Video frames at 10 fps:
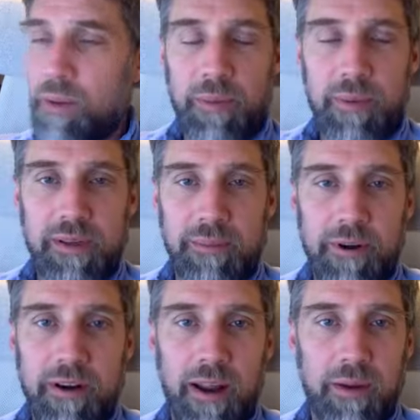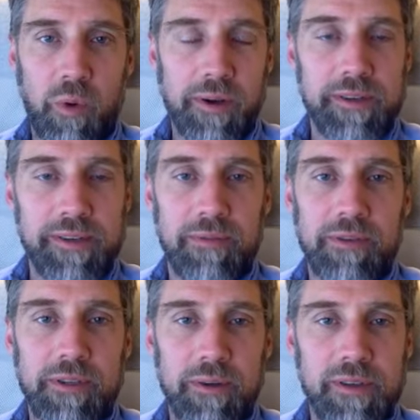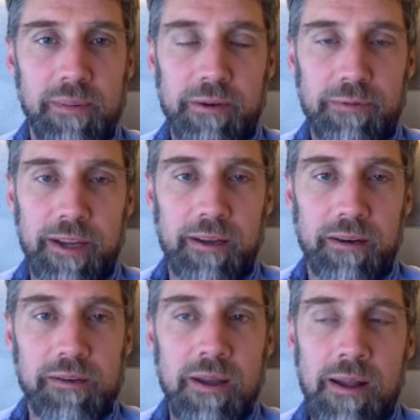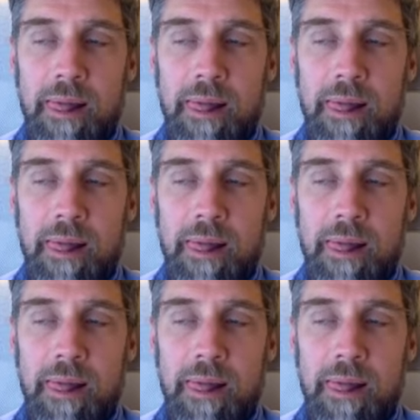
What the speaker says: but we're somewhere around like 1-to-70 or something ridiculous.